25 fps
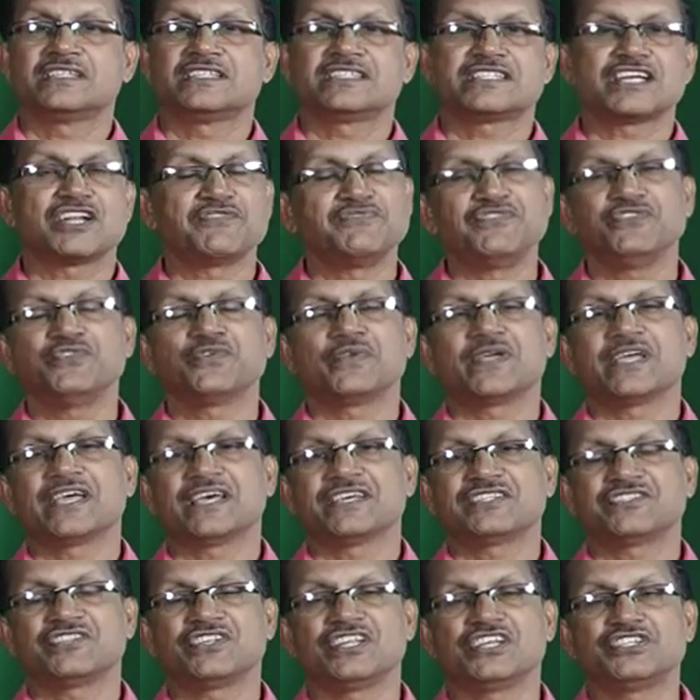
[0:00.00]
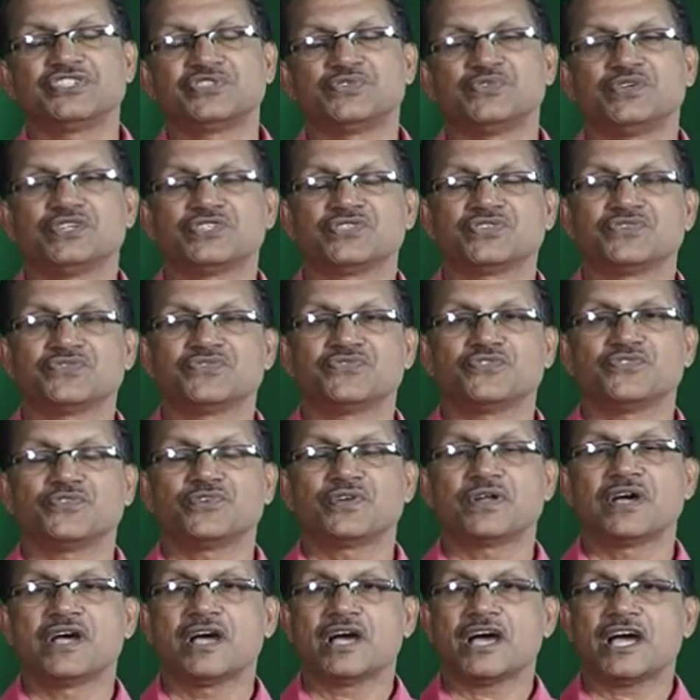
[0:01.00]
sulfuric acid
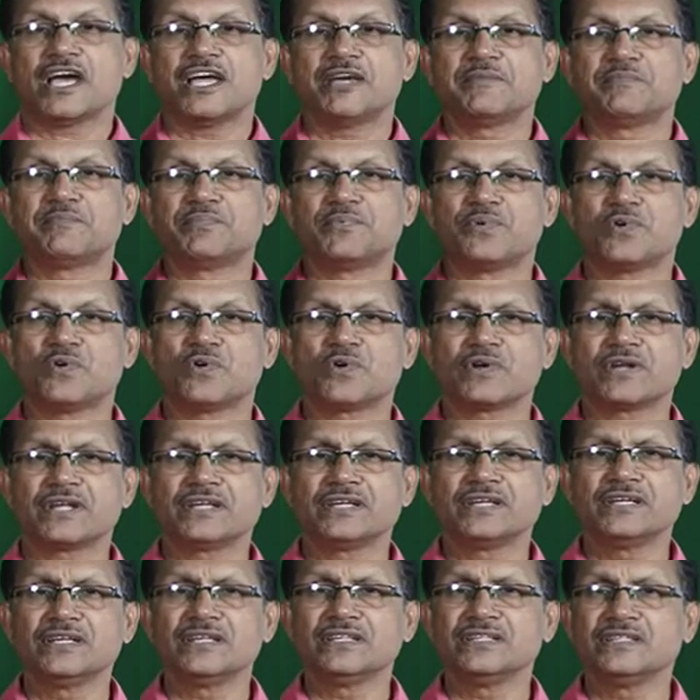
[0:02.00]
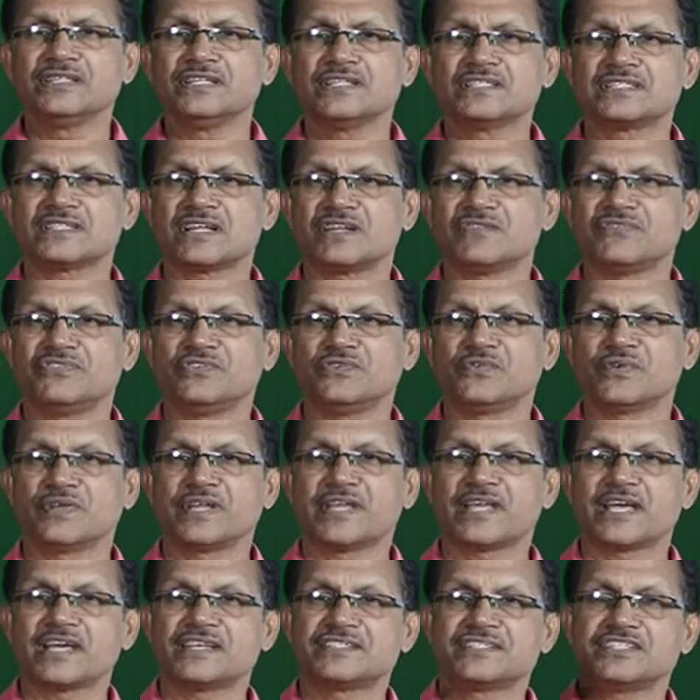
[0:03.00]
H2SO4. I am pouring this
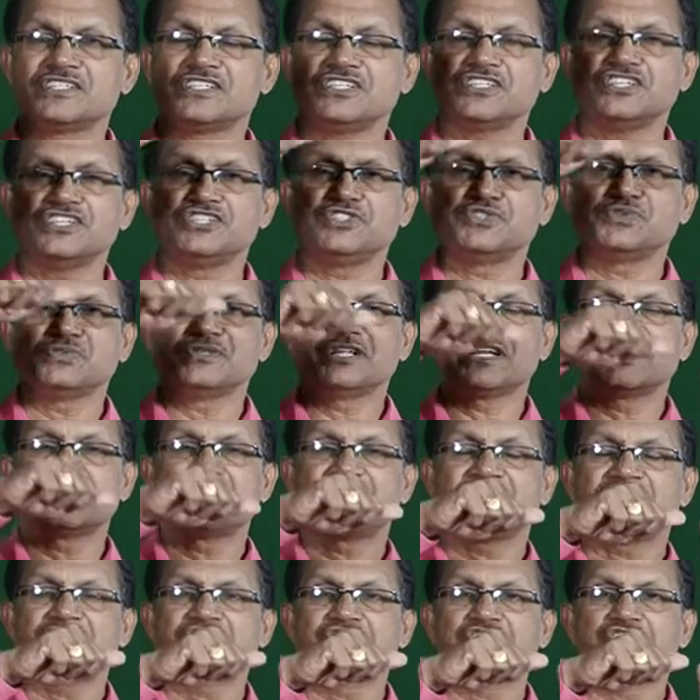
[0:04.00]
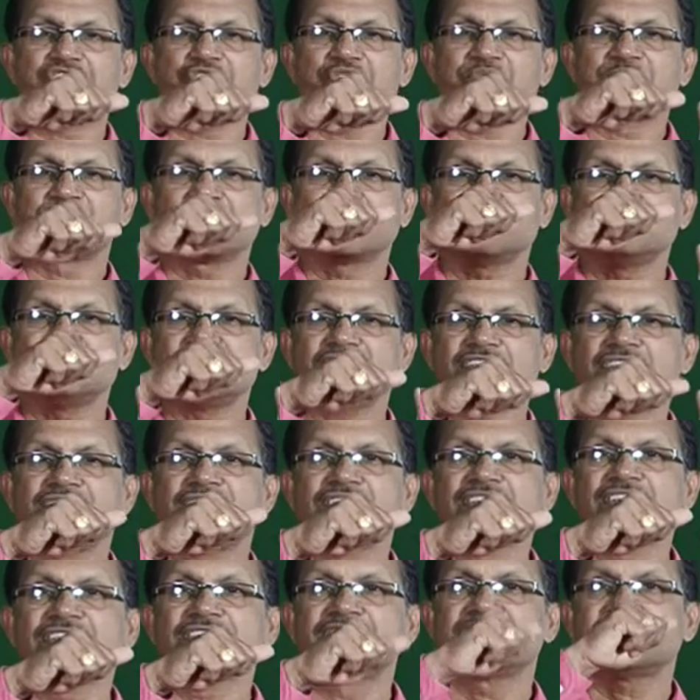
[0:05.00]
sulfuric acid into the test tube
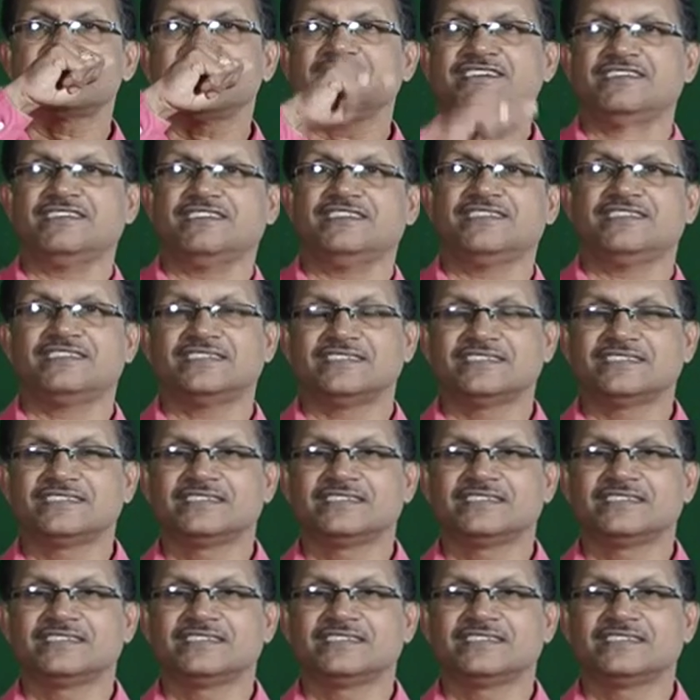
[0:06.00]
containing zinc.